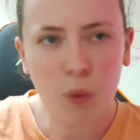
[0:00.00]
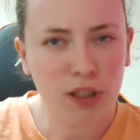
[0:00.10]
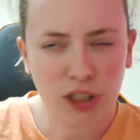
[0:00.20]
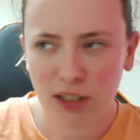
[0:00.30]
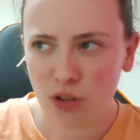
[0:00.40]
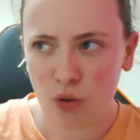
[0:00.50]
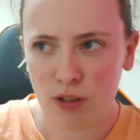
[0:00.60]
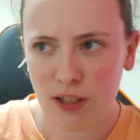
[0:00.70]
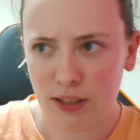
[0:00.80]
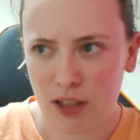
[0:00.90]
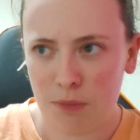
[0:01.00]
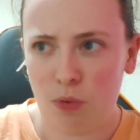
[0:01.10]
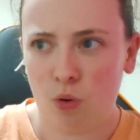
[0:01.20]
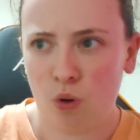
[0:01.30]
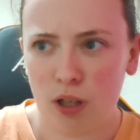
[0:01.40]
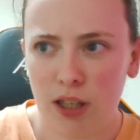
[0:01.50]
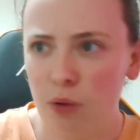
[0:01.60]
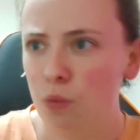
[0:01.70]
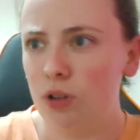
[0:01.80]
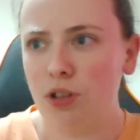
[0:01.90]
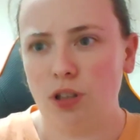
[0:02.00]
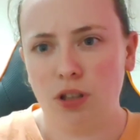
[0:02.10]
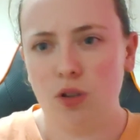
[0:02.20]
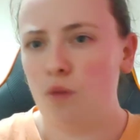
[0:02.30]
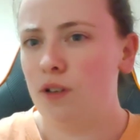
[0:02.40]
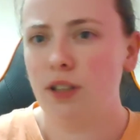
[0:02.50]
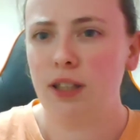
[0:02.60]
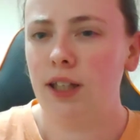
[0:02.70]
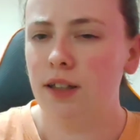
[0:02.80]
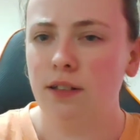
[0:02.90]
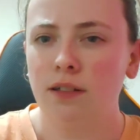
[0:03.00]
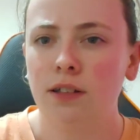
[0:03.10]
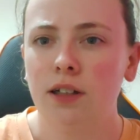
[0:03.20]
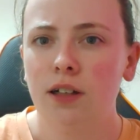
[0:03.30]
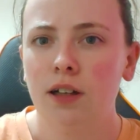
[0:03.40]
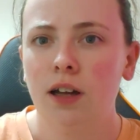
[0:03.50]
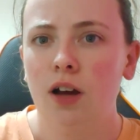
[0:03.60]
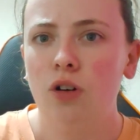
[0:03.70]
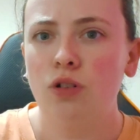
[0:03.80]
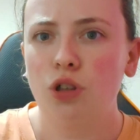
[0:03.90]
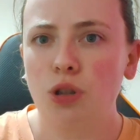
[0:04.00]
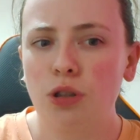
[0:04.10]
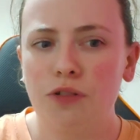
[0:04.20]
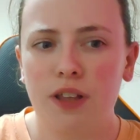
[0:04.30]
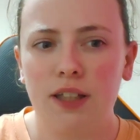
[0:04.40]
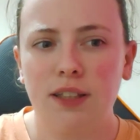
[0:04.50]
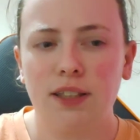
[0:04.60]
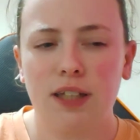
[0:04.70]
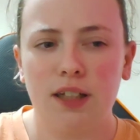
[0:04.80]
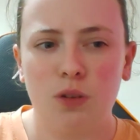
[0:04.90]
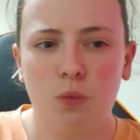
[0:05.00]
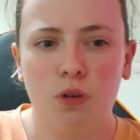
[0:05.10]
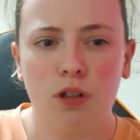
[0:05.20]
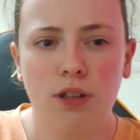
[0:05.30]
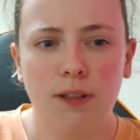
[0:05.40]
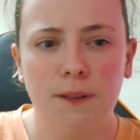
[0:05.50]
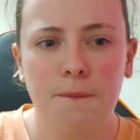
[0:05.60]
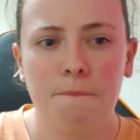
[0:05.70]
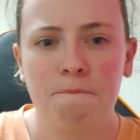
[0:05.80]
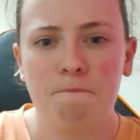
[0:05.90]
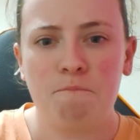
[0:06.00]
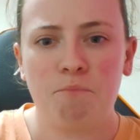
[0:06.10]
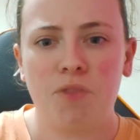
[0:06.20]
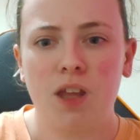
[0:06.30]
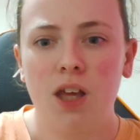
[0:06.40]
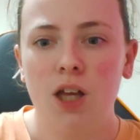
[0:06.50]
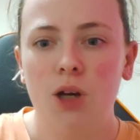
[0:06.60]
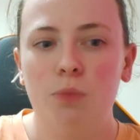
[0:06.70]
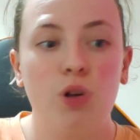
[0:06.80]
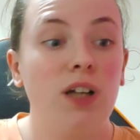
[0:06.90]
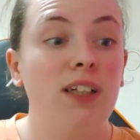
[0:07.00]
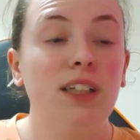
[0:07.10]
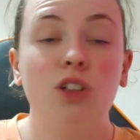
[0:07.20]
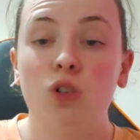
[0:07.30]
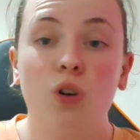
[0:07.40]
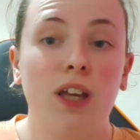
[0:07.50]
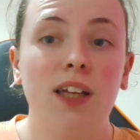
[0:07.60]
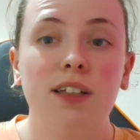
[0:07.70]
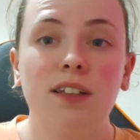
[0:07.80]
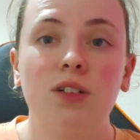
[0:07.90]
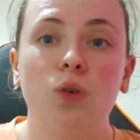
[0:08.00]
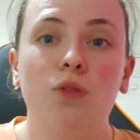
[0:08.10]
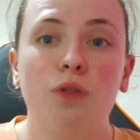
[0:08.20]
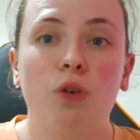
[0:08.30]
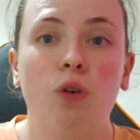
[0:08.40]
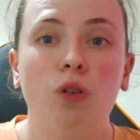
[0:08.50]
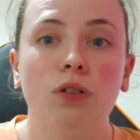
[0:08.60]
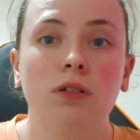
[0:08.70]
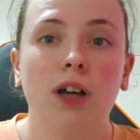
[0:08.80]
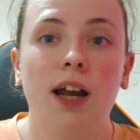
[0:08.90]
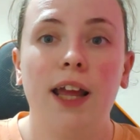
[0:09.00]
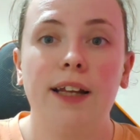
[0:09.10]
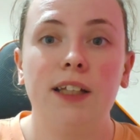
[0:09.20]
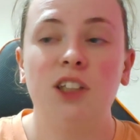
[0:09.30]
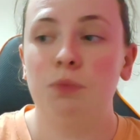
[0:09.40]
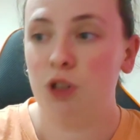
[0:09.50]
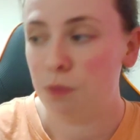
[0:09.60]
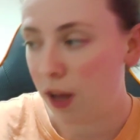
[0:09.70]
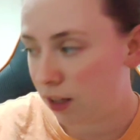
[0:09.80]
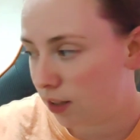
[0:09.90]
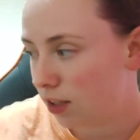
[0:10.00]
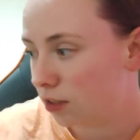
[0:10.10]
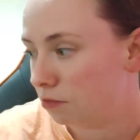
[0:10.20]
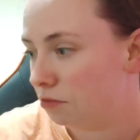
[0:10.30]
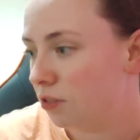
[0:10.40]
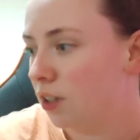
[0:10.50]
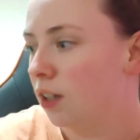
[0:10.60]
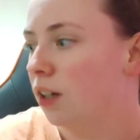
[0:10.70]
Which, as an autistic boy, he was obviously unsure of things as it was. But I did enjoy it overall. I liked his perspective.